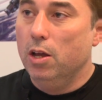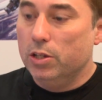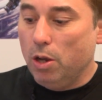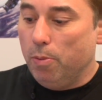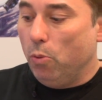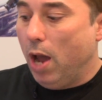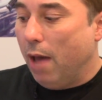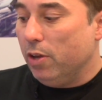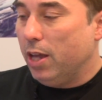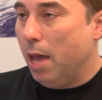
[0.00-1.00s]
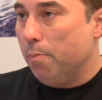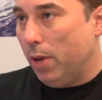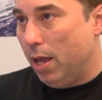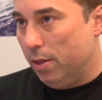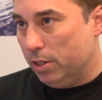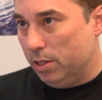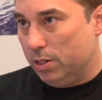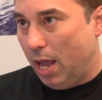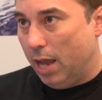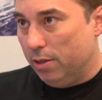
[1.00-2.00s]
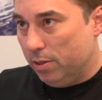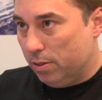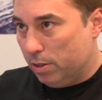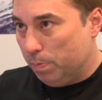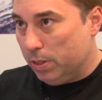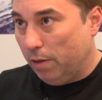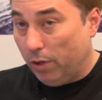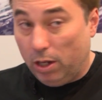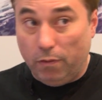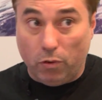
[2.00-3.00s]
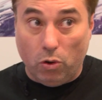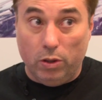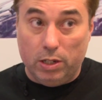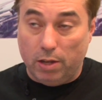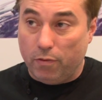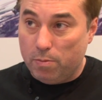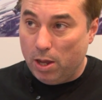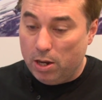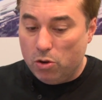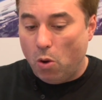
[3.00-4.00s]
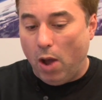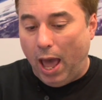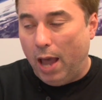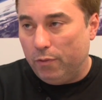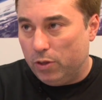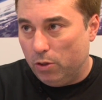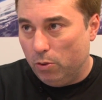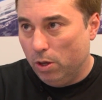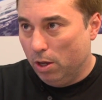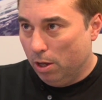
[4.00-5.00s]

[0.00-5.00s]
So, but we're having gameplay that's designed specifically for all these different, and you don't have to